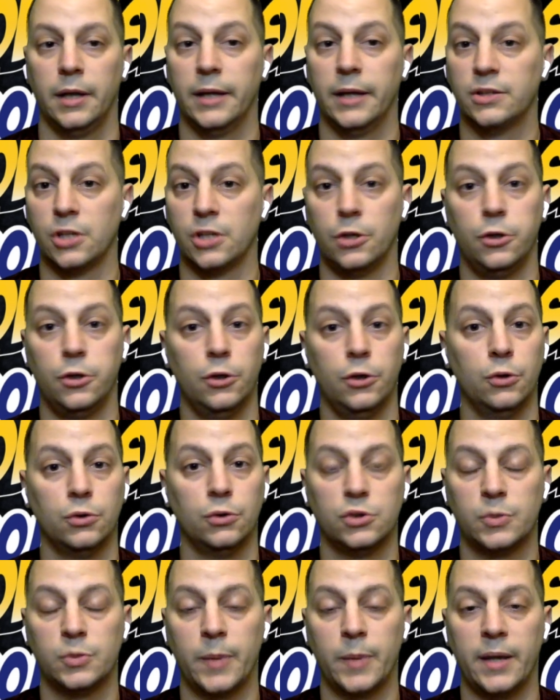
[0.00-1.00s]
it's a
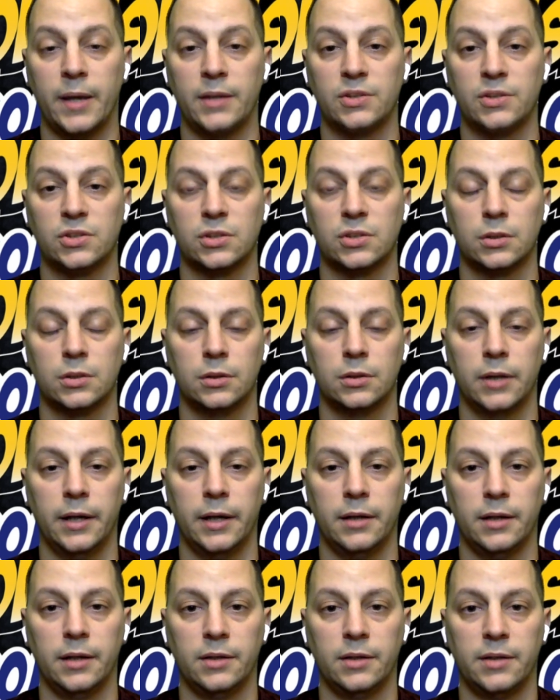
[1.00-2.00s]
huge space.
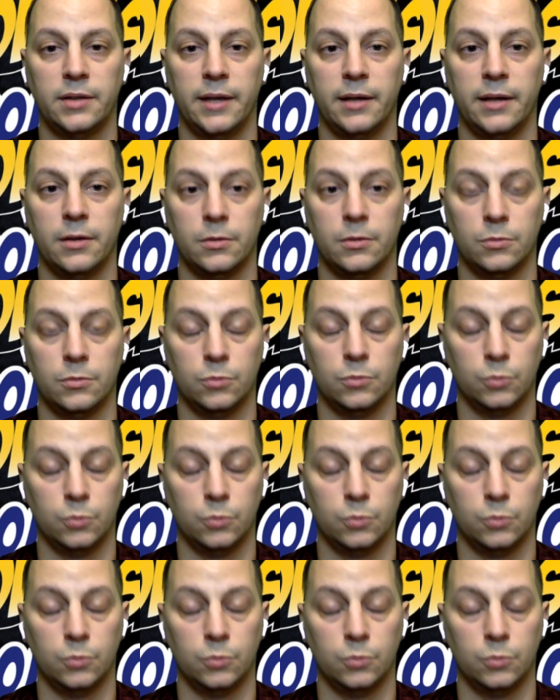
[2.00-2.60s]
They take